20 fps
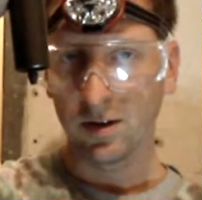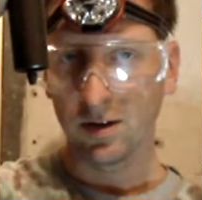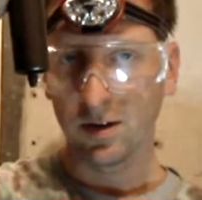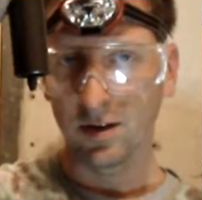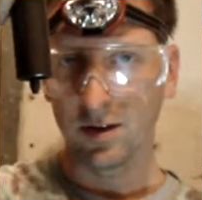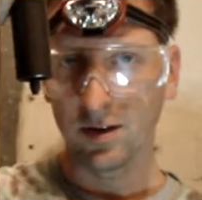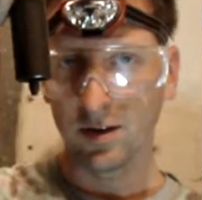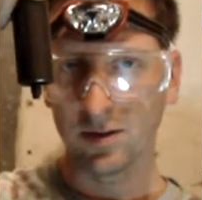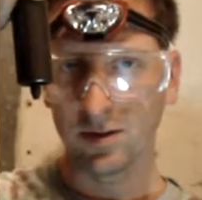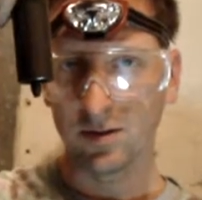
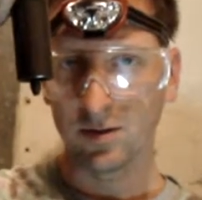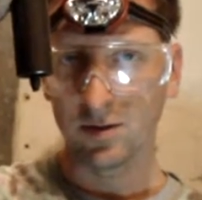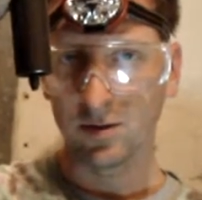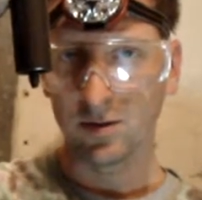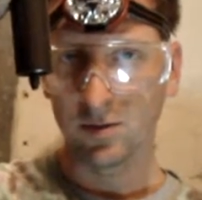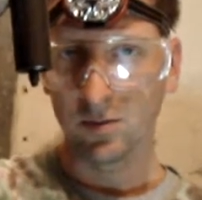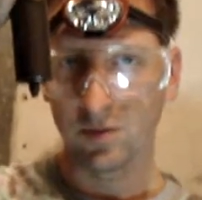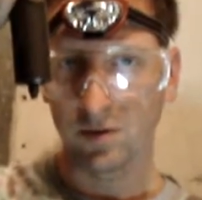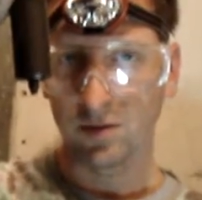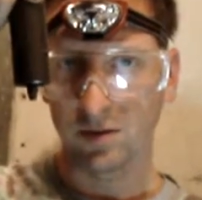
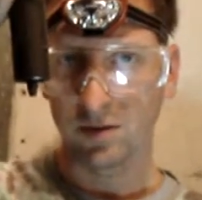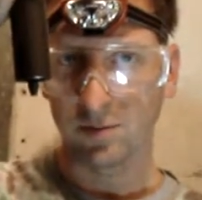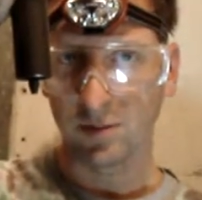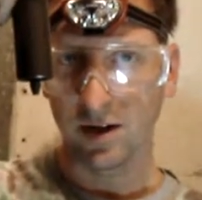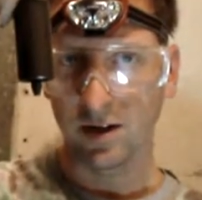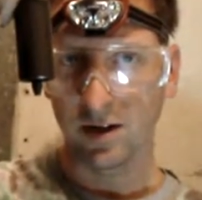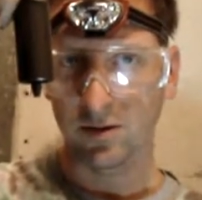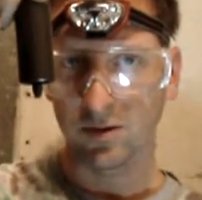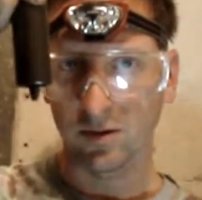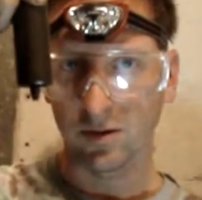into the
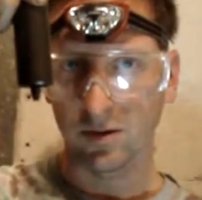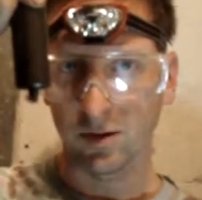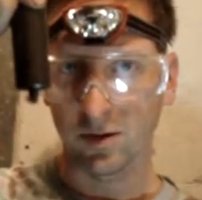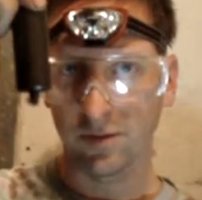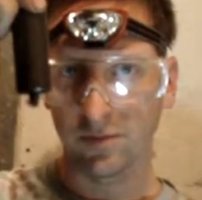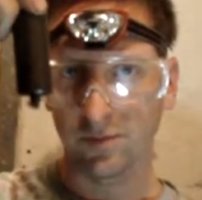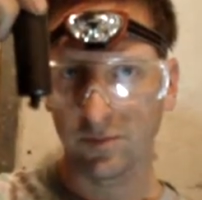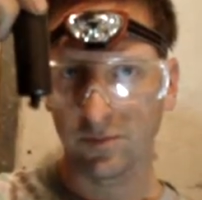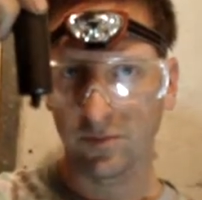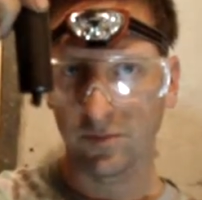spacer.
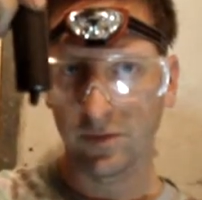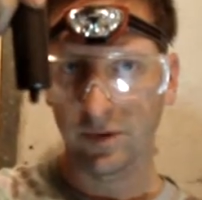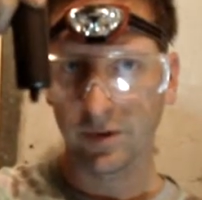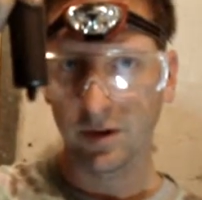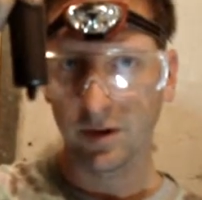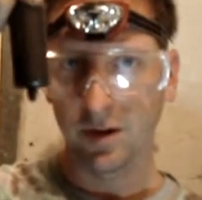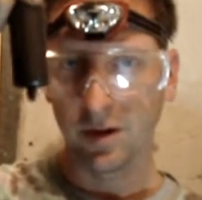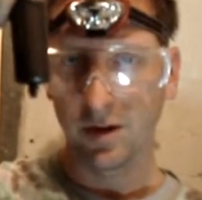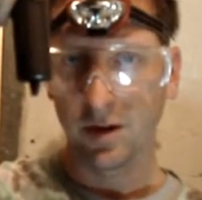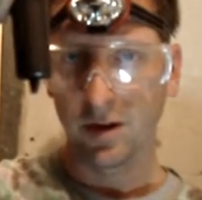
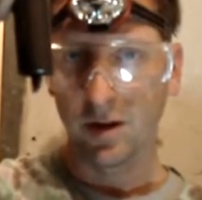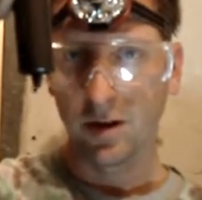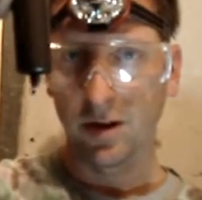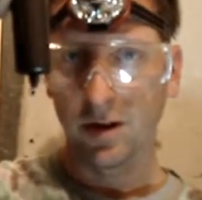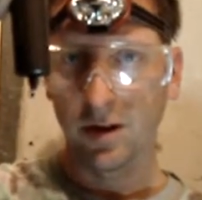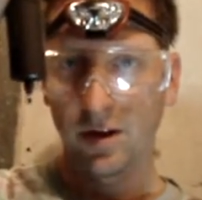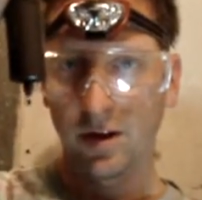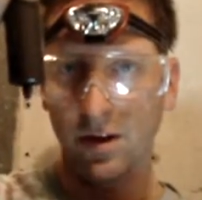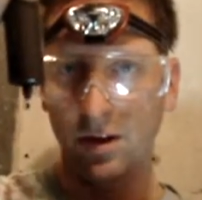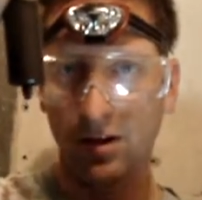
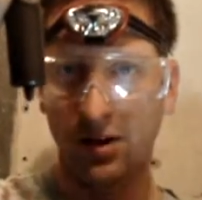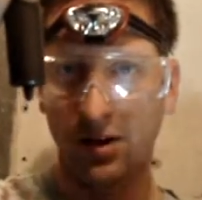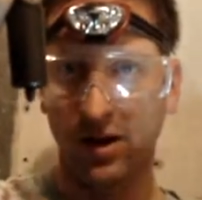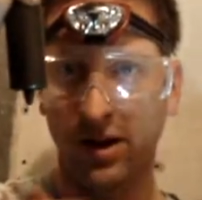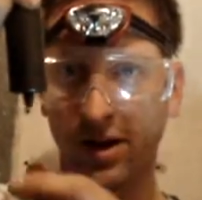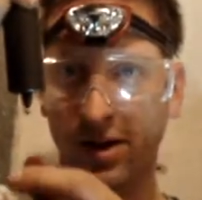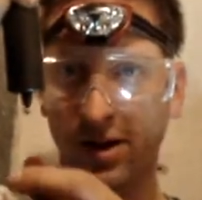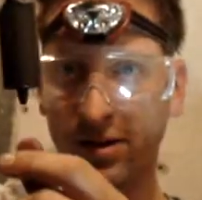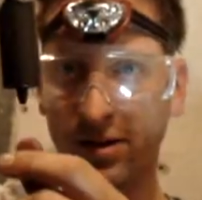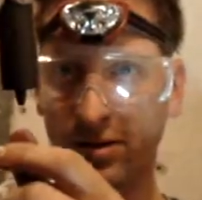
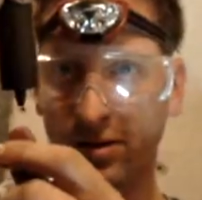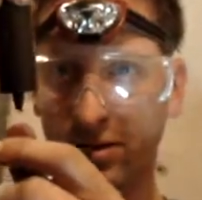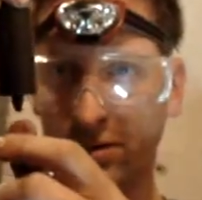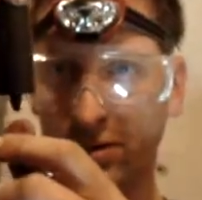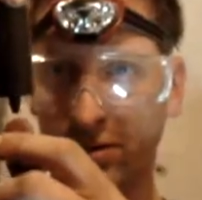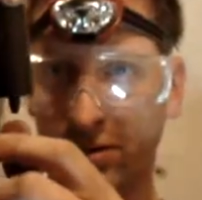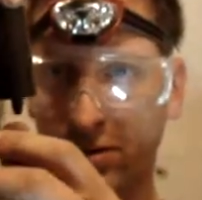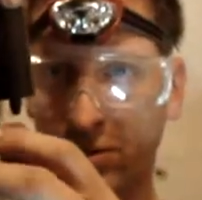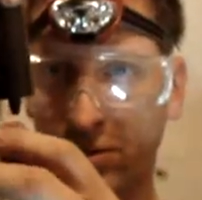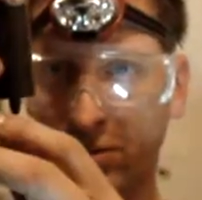And
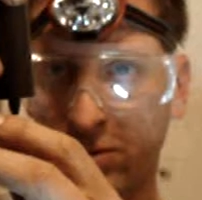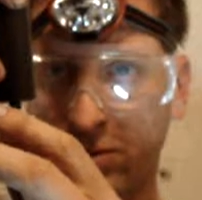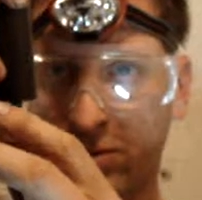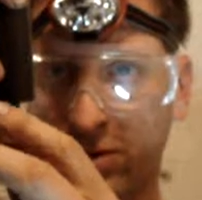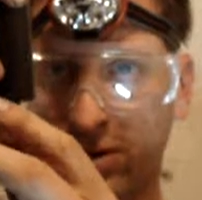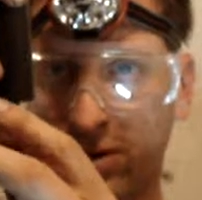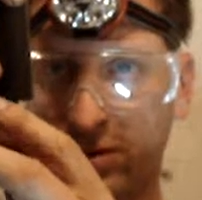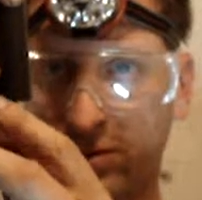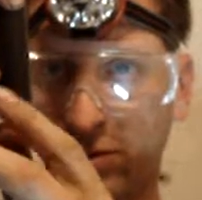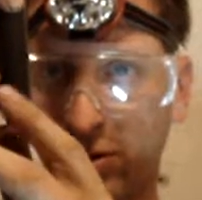
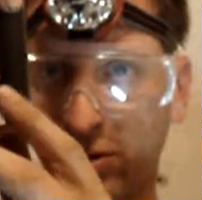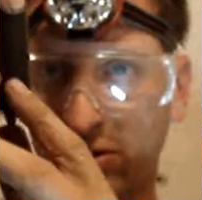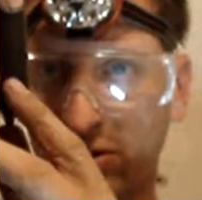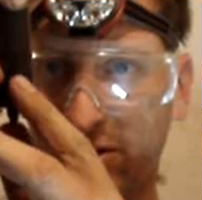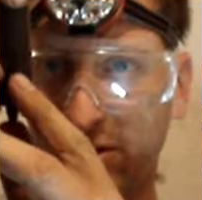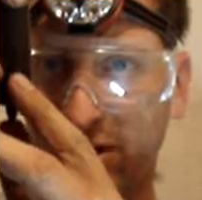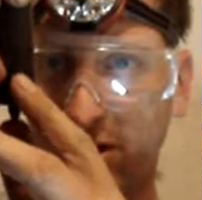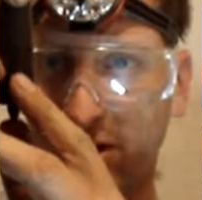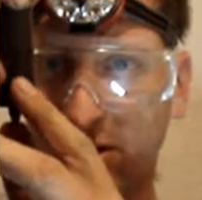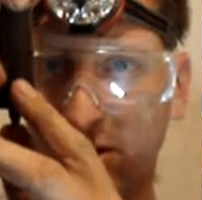when it's pushed
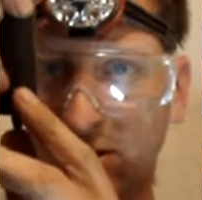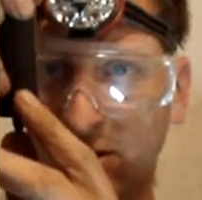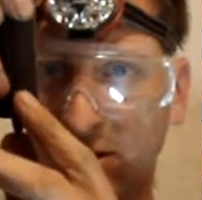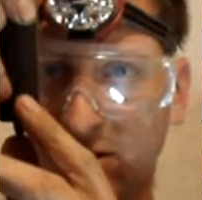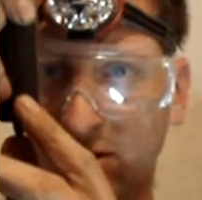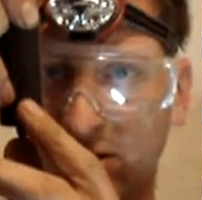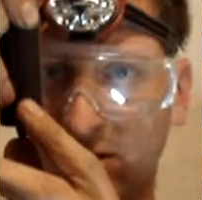down